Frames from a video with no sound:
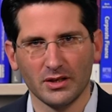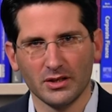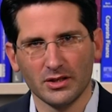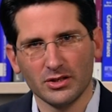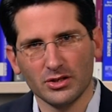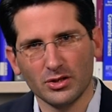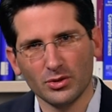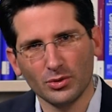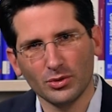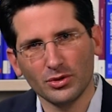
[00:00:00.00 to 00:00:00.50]

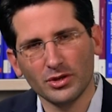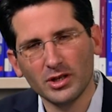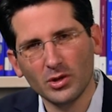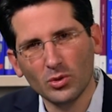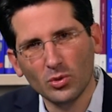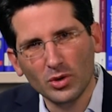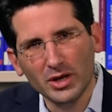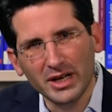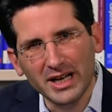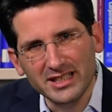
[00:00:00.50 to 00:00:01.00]
So the
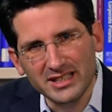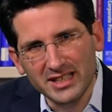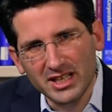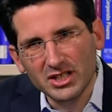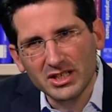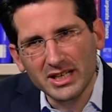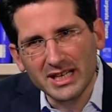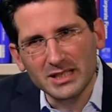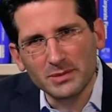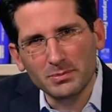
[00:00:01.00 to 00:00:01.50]

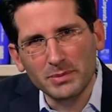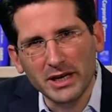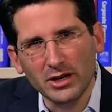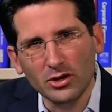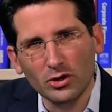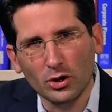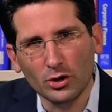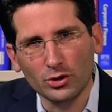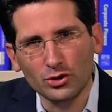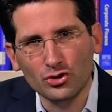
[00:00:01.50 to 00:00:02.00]
organization as being
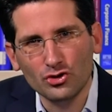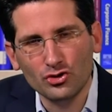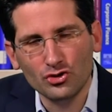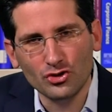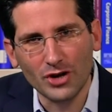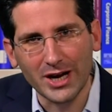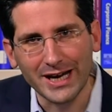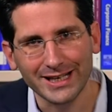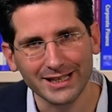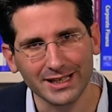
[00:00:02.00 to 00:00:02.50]

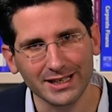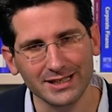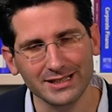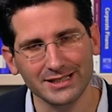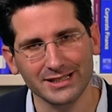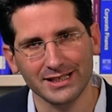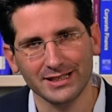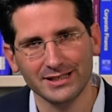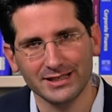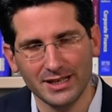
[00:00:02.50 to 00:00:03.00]
constrained in its
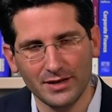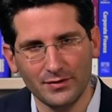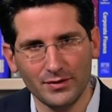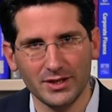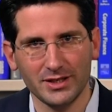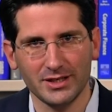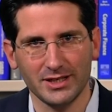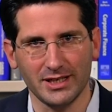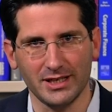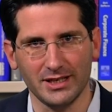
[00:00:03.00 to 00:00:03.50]

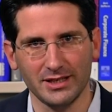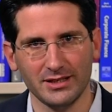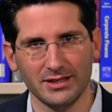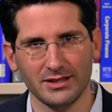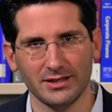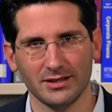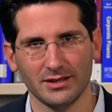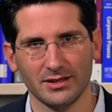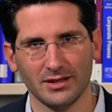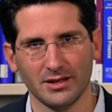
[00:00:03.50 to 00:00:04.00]

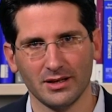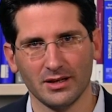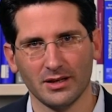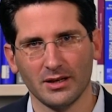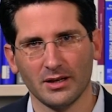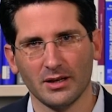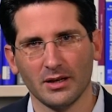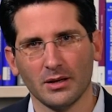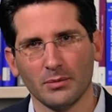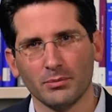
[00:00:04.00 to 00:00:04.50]
activities
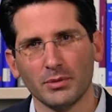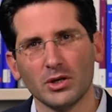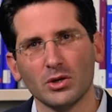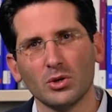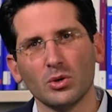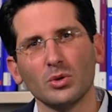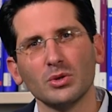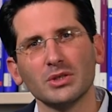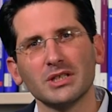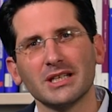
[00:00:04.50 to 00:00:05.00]

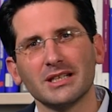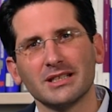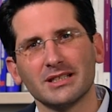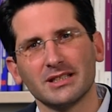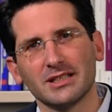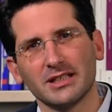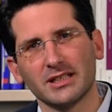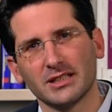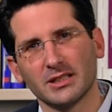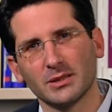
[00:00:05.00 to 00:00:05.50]
because it is
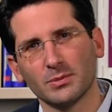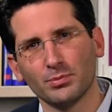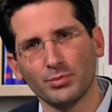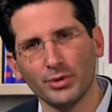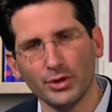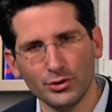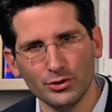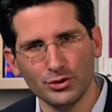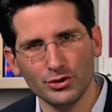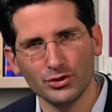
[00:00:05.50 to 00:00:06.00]

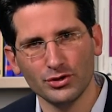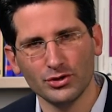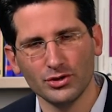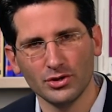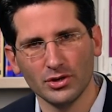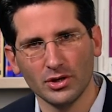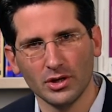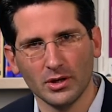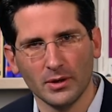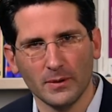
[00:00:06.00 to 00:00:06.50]
exposed
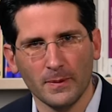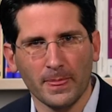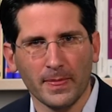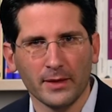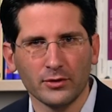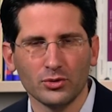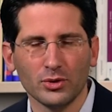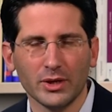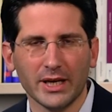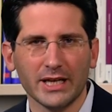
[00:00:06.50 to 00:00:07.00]

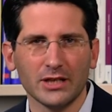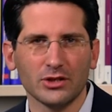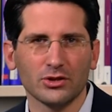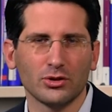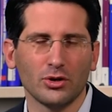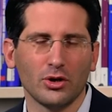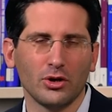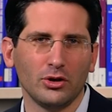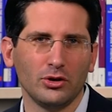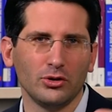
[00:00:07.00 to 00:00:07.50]
to
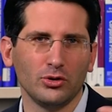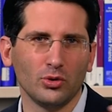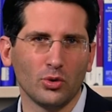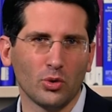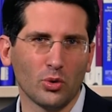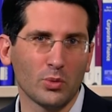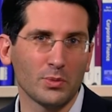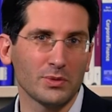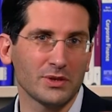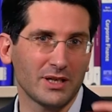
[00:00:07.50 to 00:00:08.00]
external
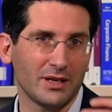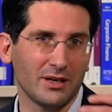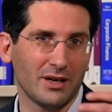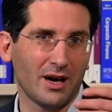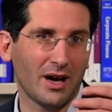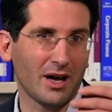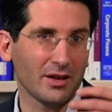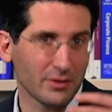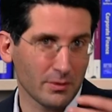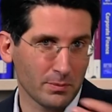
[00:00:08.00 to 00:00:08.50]
norms and
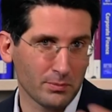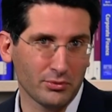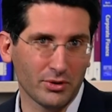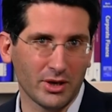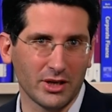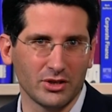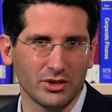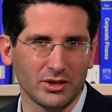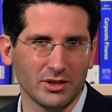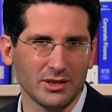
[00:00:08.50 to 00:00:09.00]
other
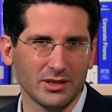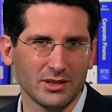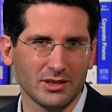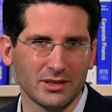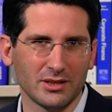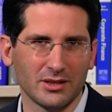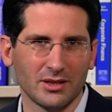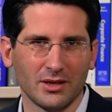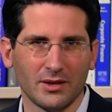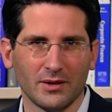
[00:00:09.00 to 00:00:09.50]

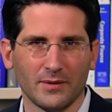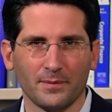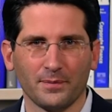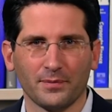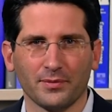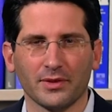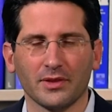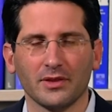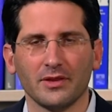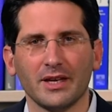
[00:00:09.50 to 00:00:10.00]
pressures
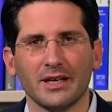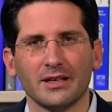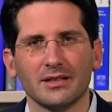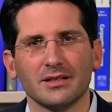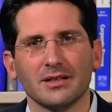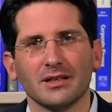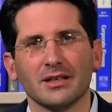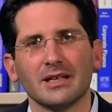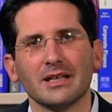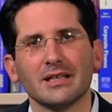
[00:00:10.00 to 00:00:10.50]
that
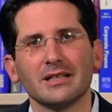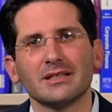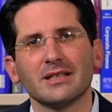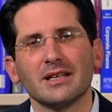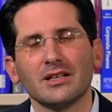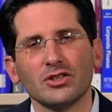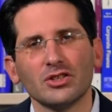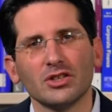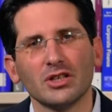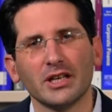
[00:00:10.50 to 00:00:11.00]

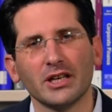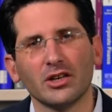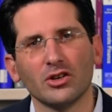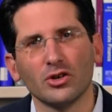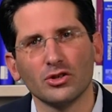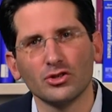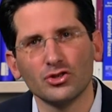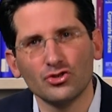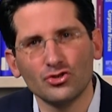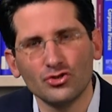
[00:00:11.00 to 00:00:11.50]
essentially
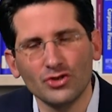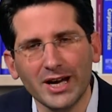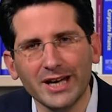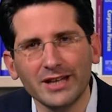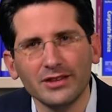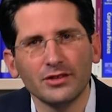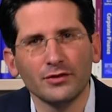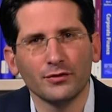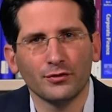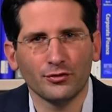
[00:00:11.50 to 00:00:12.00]

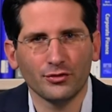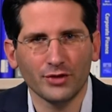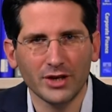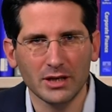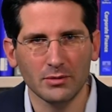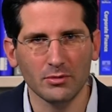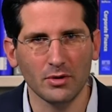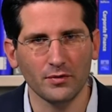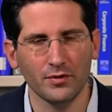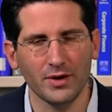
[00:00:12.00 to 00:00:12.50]
constrain the
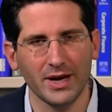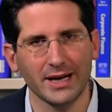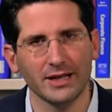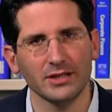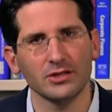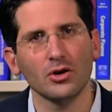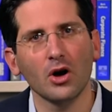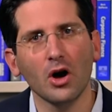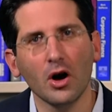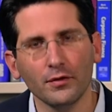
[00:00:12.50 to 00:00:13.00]
freedom of
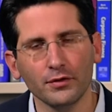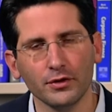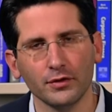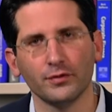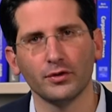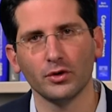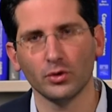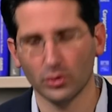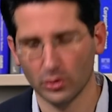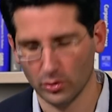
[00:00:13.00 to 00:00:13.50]
act of the
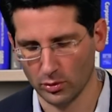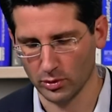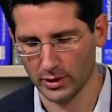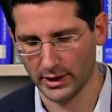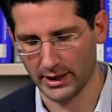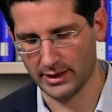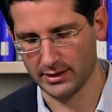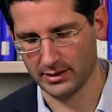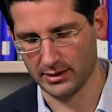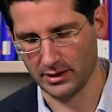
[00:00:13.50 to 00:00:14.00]
focal
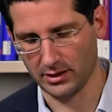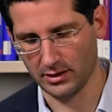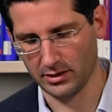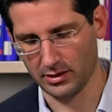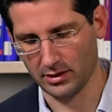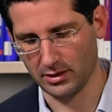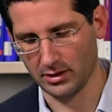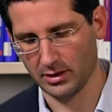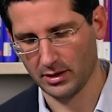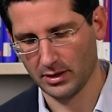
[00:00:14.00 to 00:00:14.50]
organization.